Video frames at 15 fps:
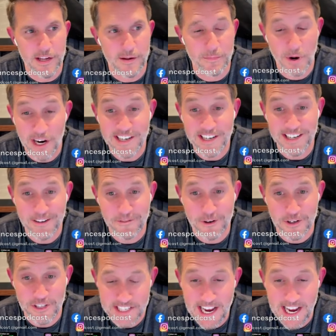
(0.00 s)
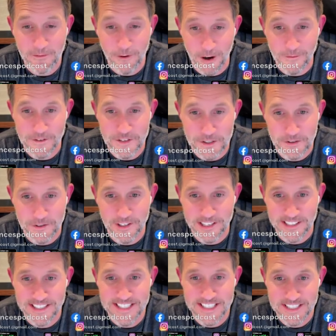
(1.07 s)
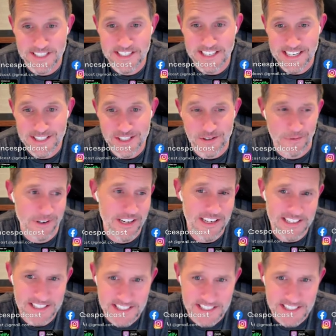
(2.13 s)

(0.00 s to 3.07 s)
But if you're a staff officer, like an assistant S3,